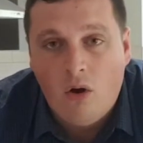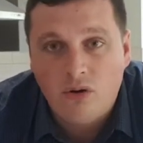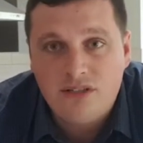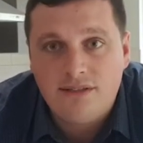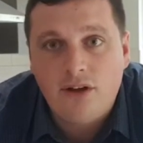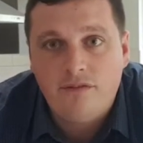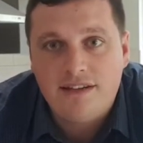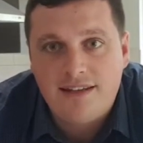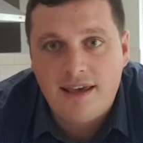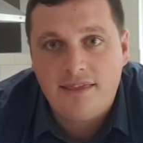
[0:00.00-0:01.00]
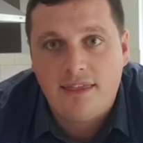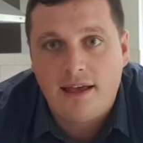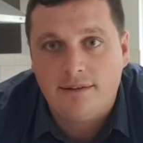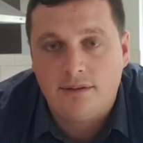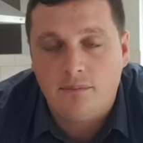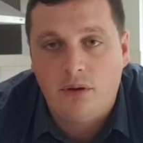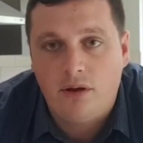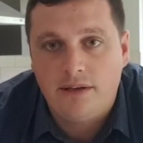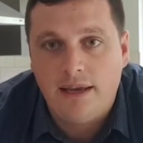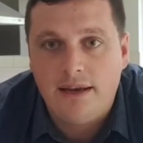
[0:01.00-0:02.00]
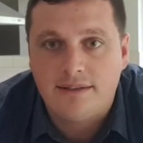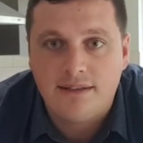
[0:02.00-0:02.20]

or just over $10,000 per year.